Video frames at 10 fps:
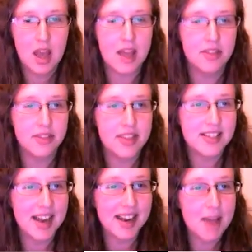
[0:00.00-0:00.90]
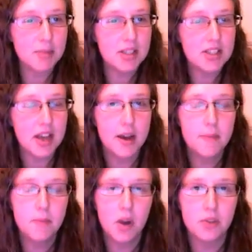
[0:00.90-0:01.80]
And the
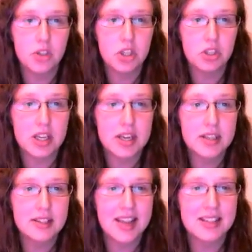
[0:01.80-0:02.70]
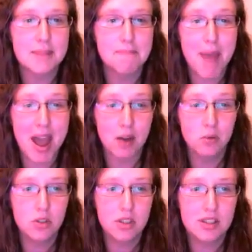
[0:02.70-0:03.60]
diameter of the nucleus is
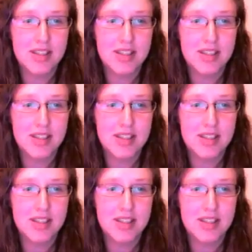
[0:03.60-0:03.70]
about